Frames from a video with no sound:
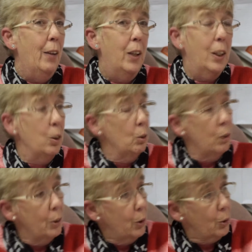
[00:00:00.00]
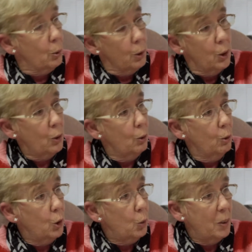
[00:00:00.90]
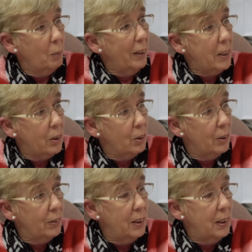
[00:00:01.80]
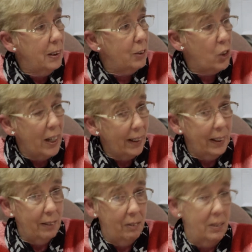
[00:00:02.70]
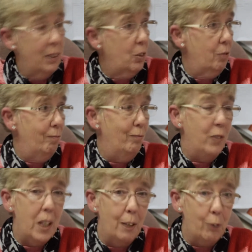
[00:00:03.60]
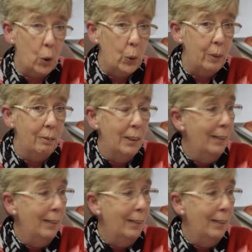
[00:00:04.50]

they can no longer go to school just with a blazer on. They need a jacket. Their feet have grown.